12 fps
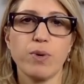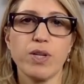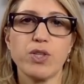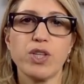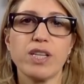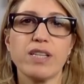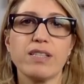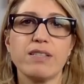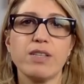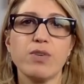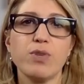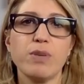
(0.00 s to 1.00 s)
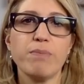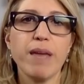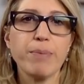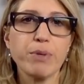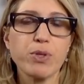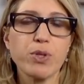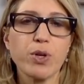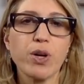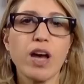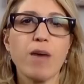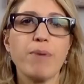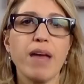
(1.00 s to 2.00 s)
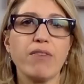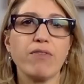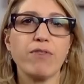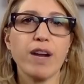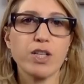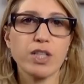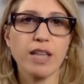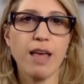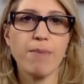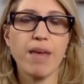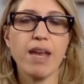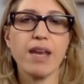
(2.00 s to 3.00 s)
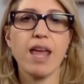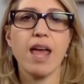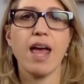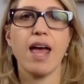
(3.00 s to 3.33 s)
which is using maple syrup and fresh lemon